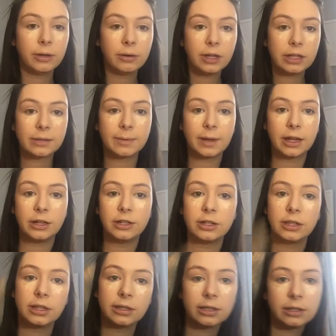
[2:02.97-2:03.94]
beauty
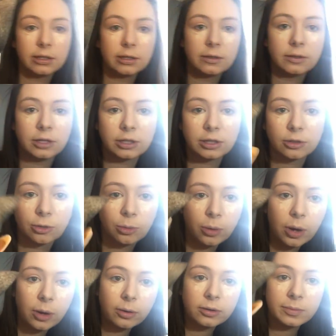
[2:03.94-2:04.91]
sponge. This is just
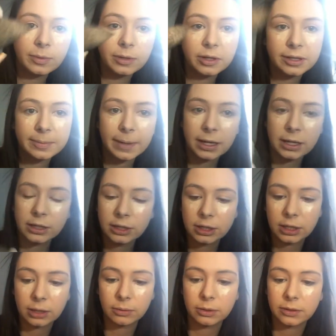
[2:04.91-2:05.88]
Quo's beauty
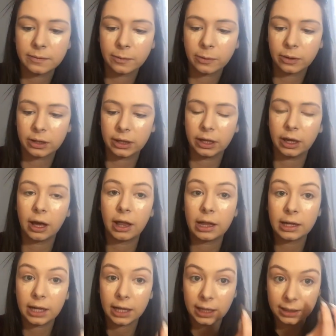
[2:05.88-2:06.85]
sponge. It was for the
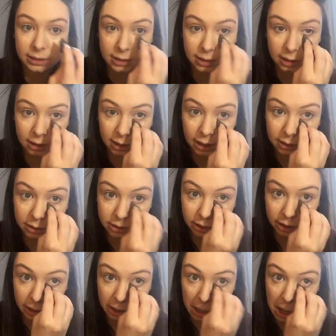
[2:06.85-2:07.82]
holidays
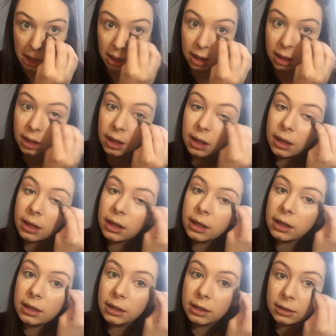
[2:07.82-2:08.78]
collection.
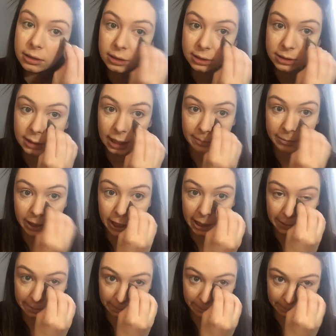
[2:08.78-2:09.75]
And just tap
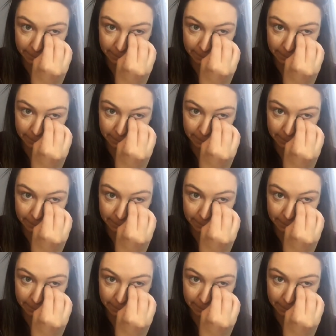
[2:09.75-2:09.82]
that.